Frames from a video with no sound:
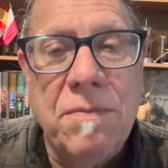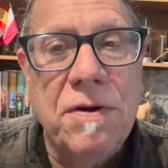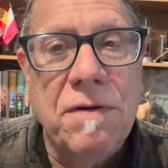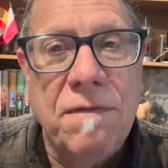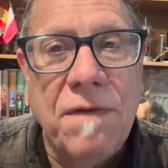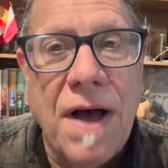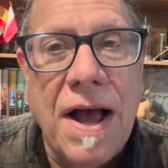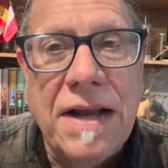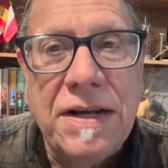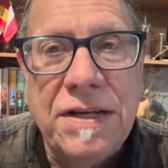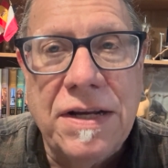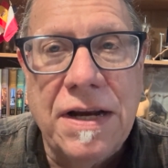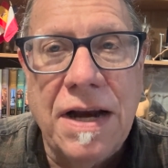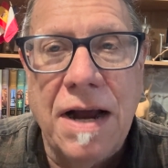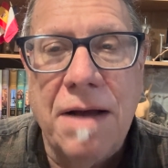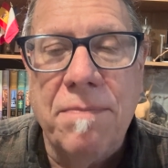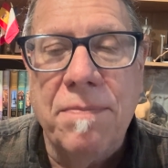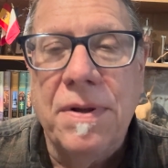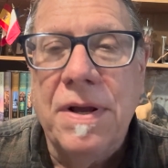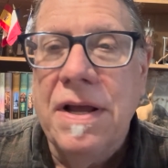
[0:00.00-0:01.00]
divides it
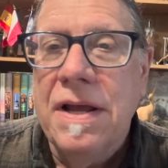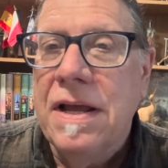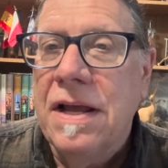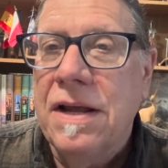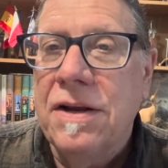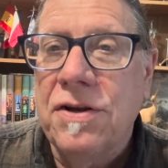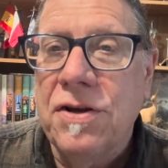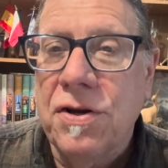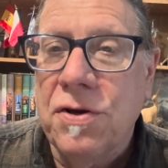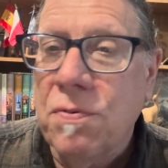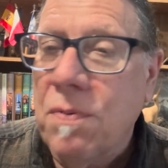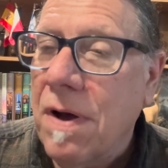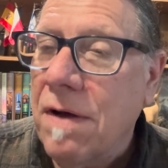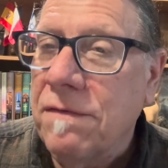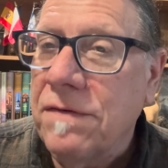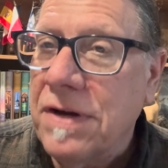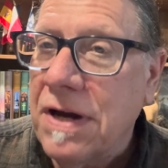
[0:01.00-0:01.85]
up into 12